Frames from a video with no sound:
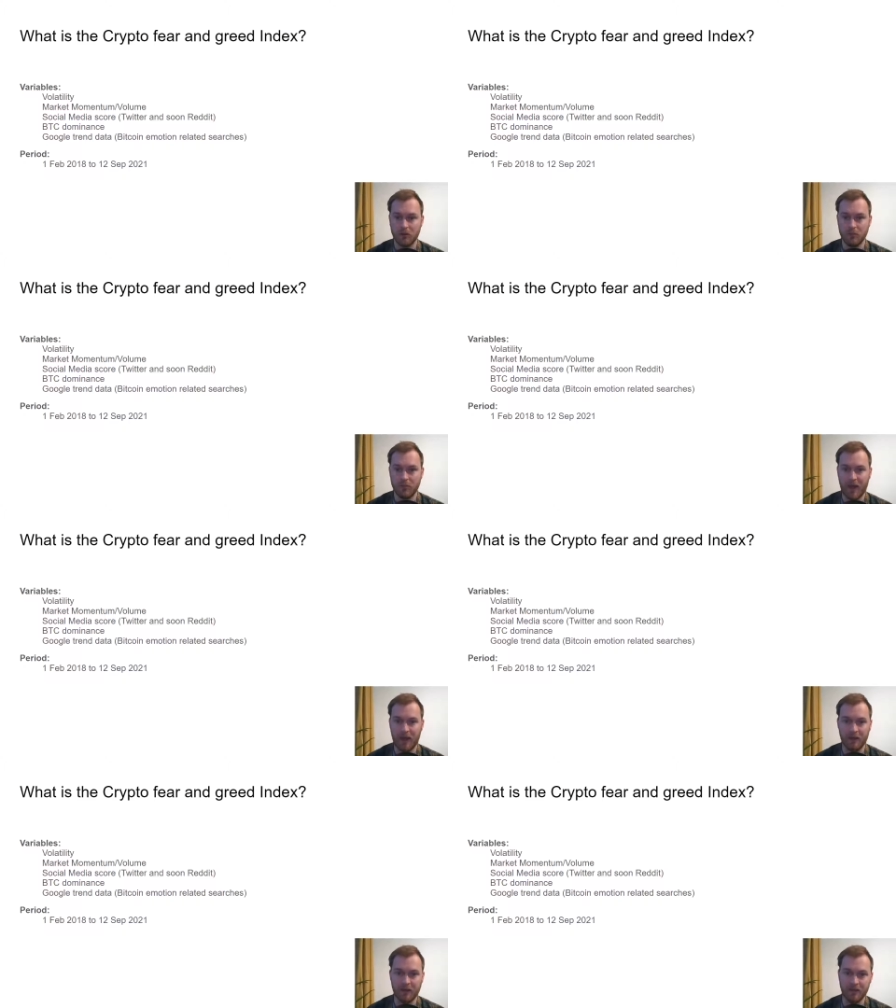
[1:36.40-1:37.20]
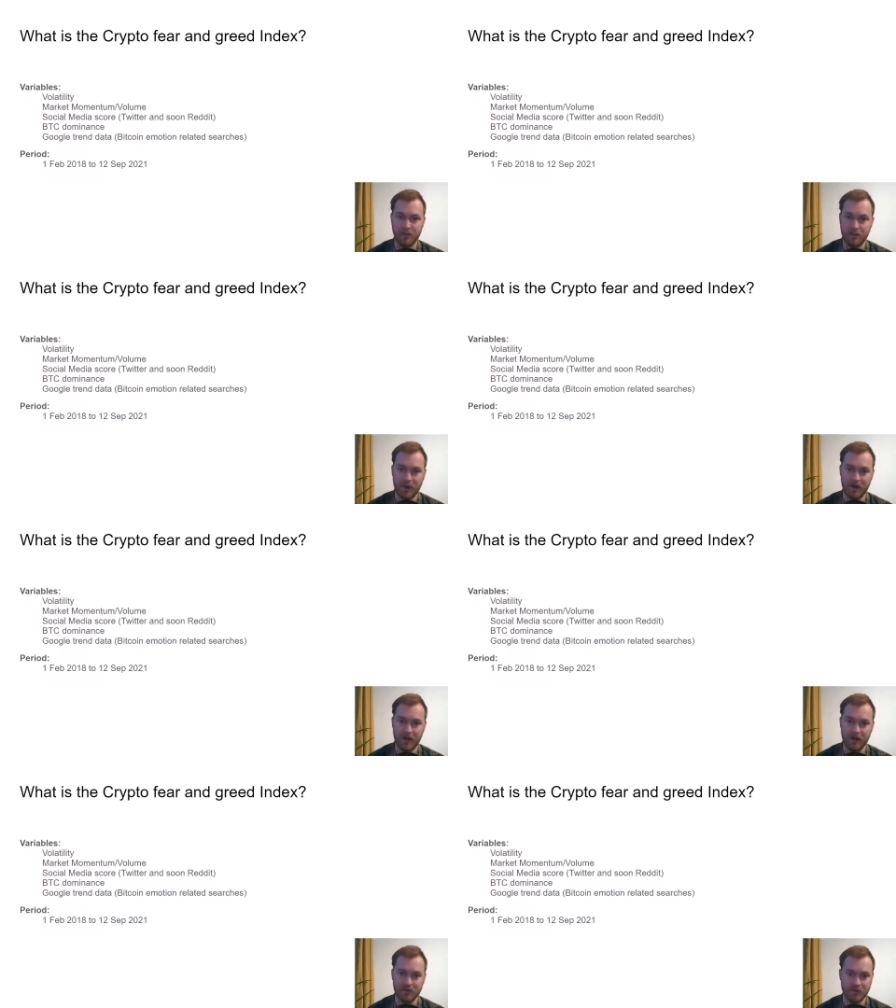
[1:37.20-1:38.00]
and the
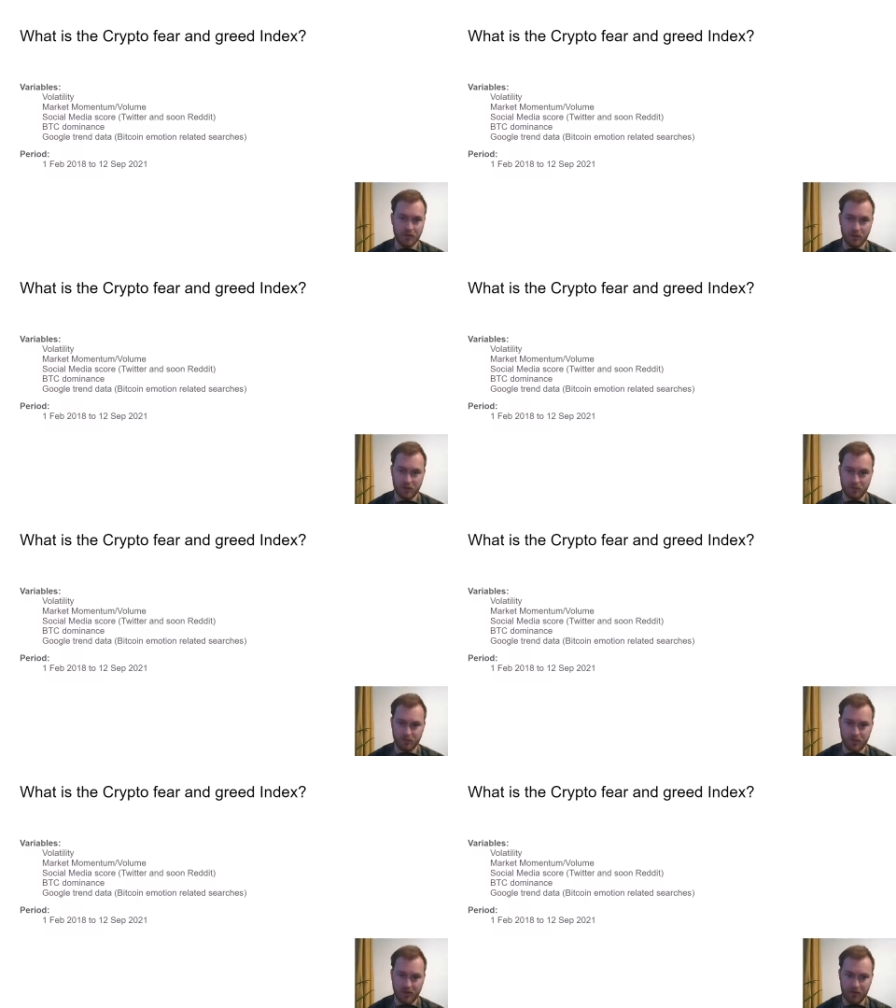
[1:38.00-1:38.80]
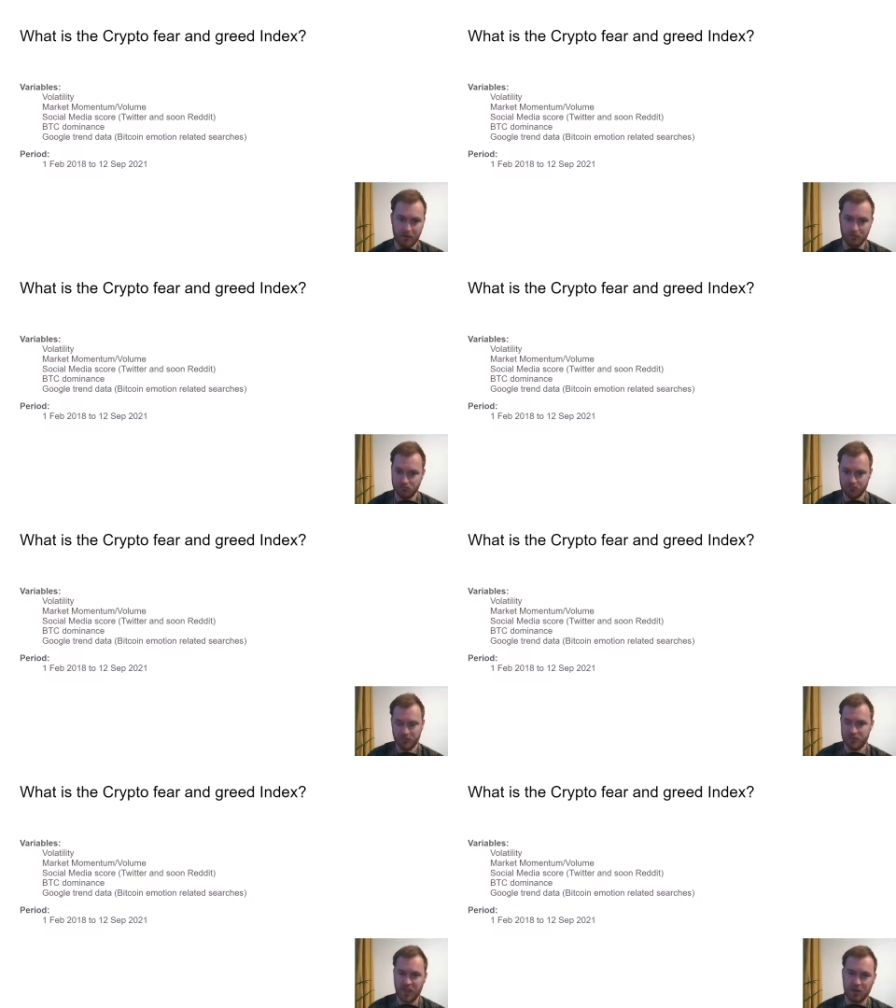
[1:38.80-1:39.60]
index. They
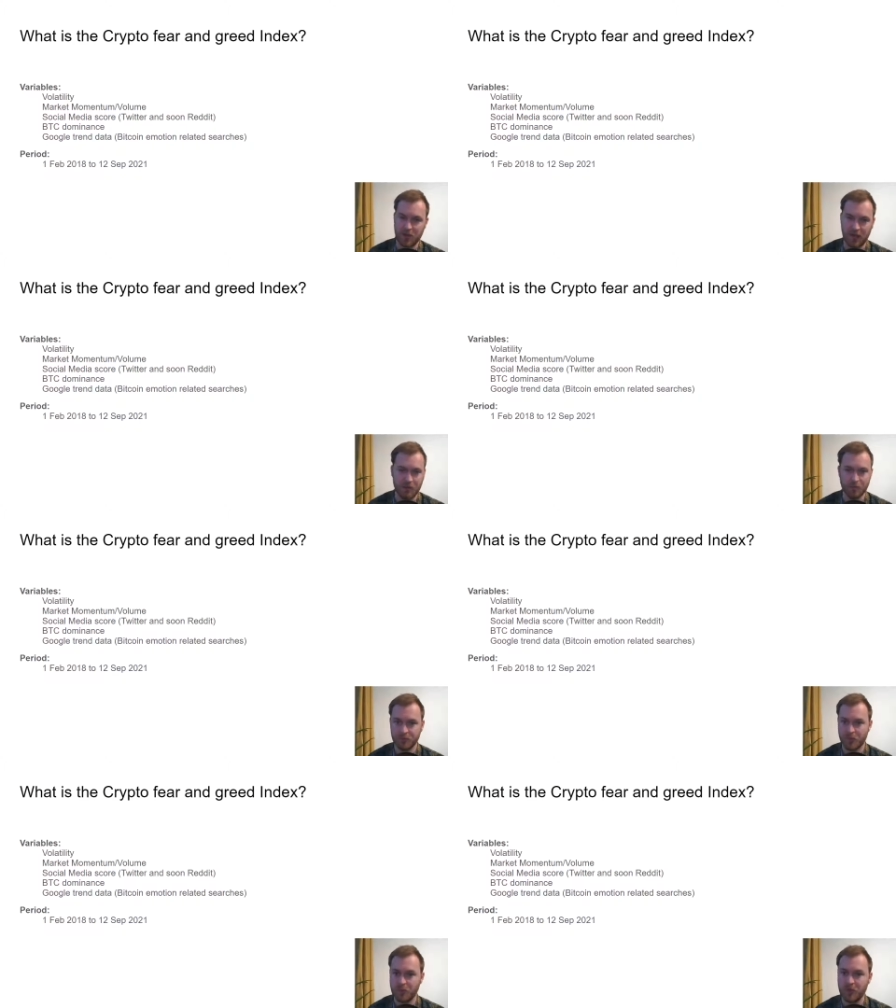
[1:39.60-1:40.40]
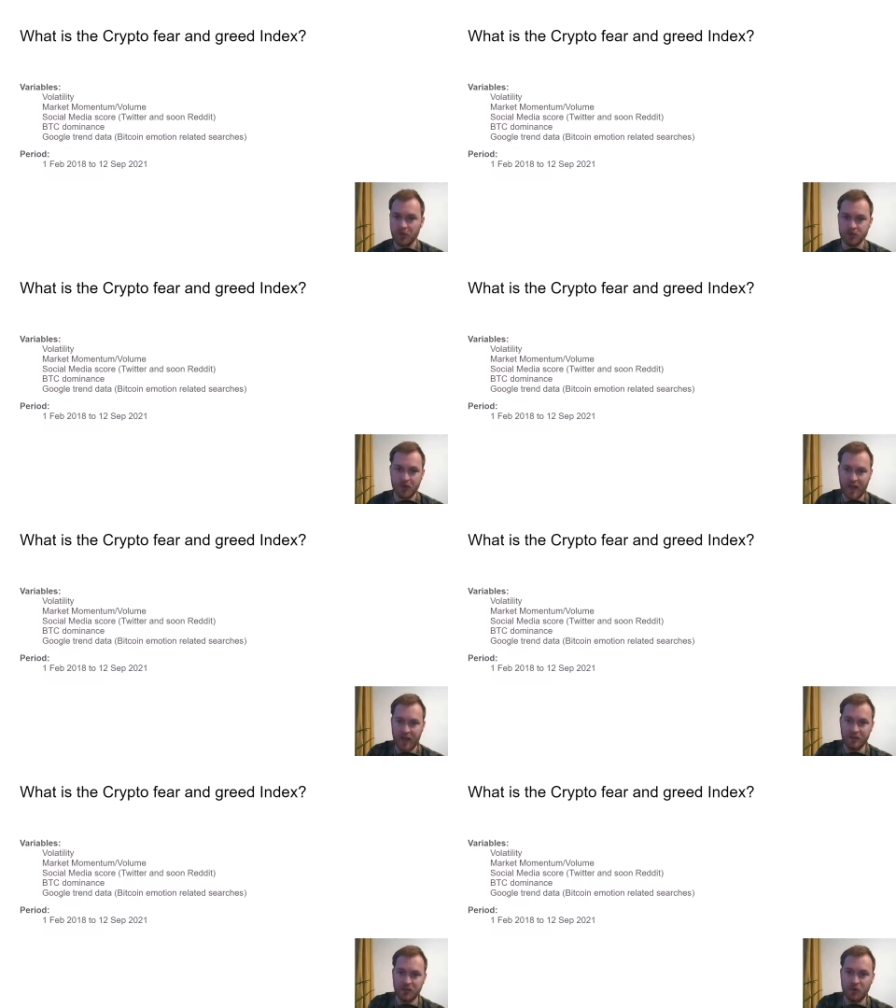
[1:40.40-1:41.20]
say, okay, we can also
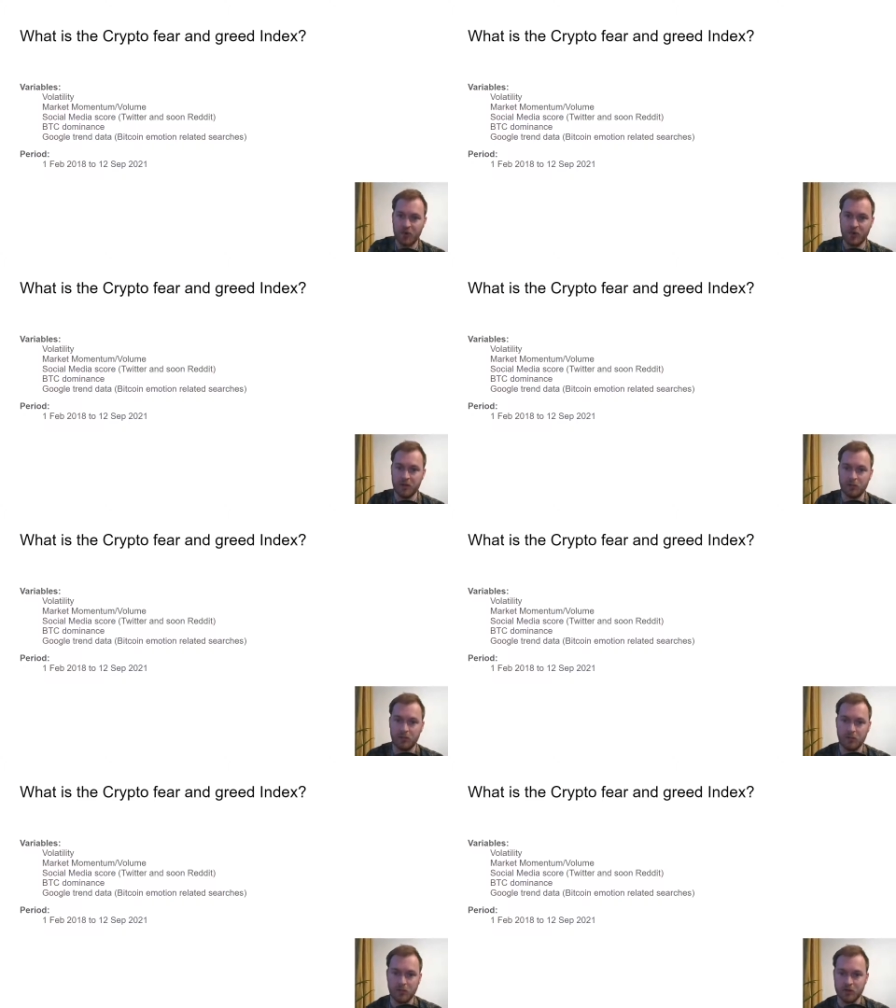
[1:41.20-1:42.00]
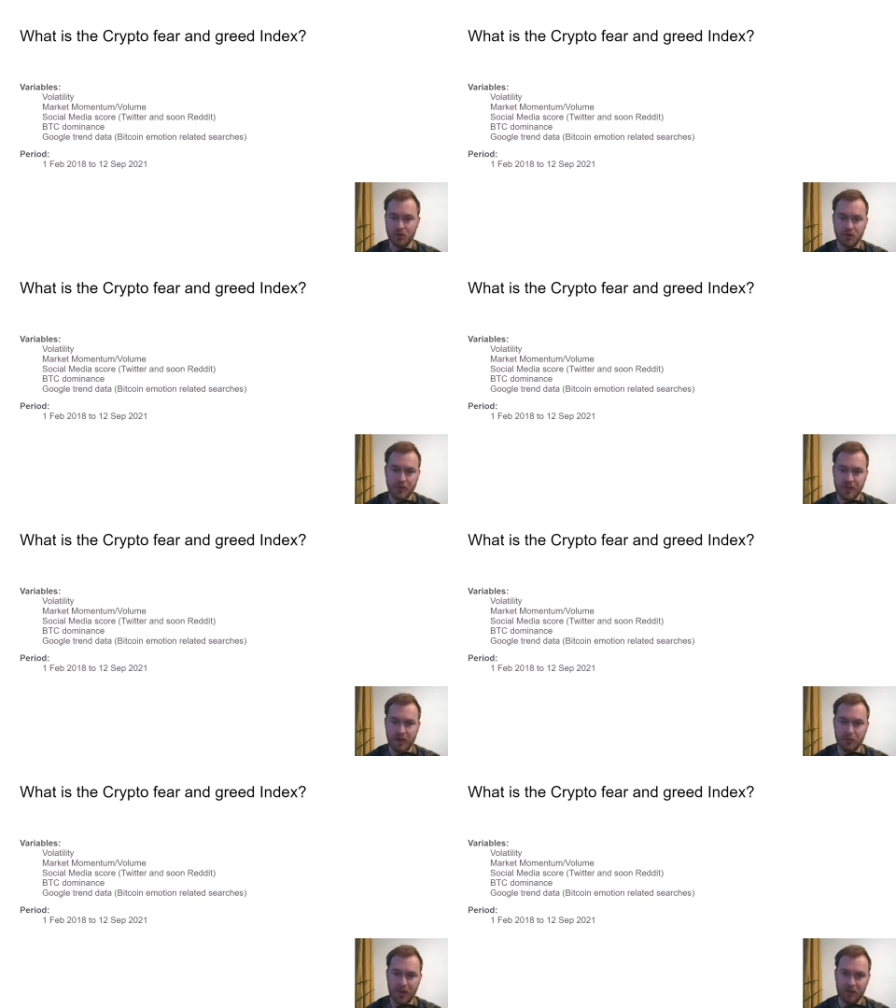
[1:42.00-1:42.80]
add some other social
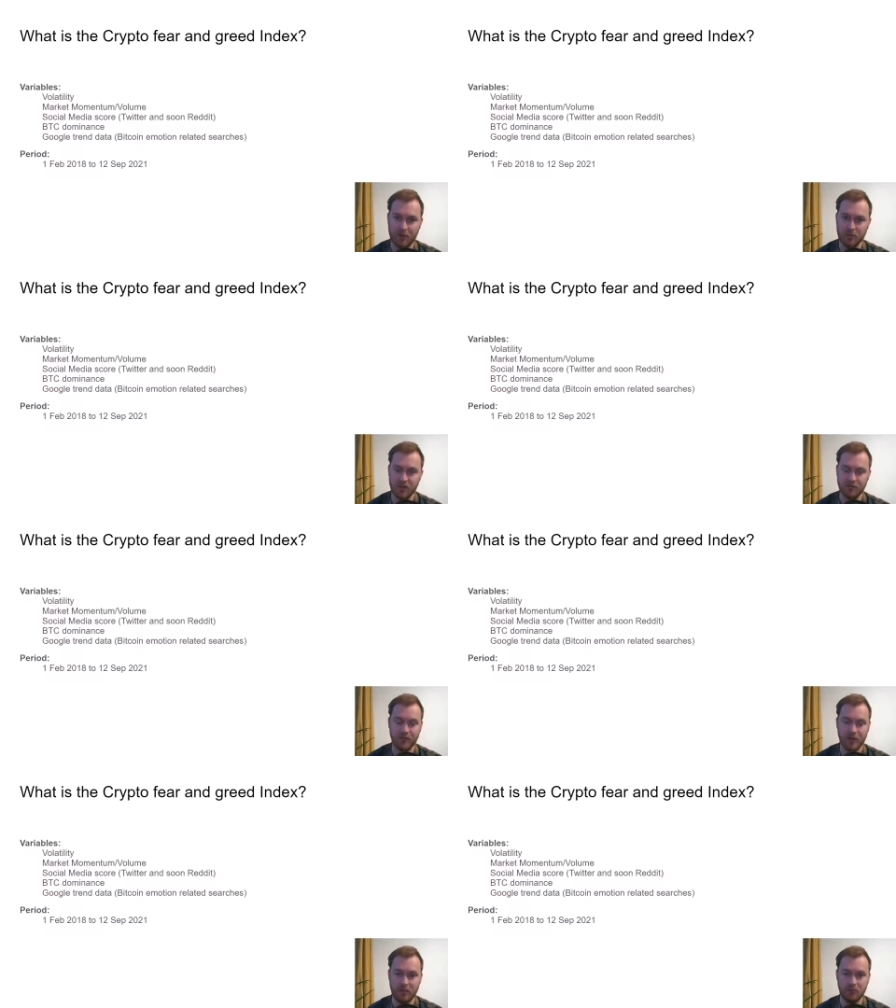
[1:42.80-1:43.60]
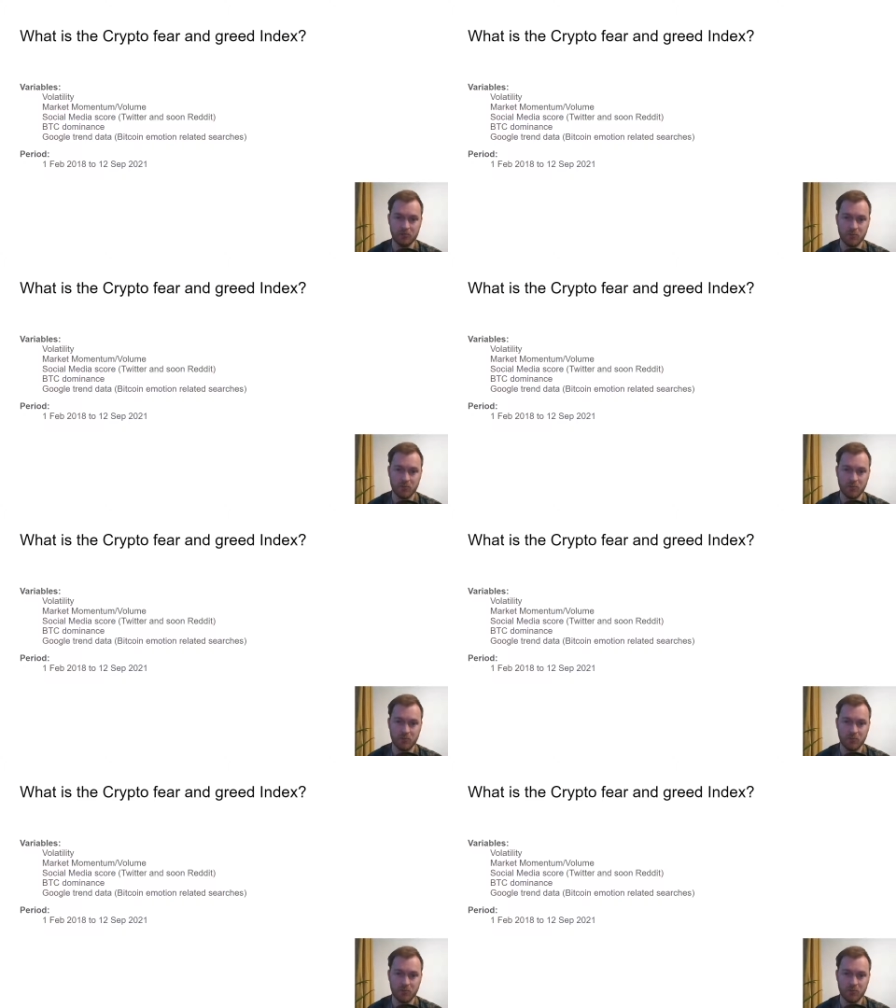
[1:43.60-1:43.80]
media platforms if we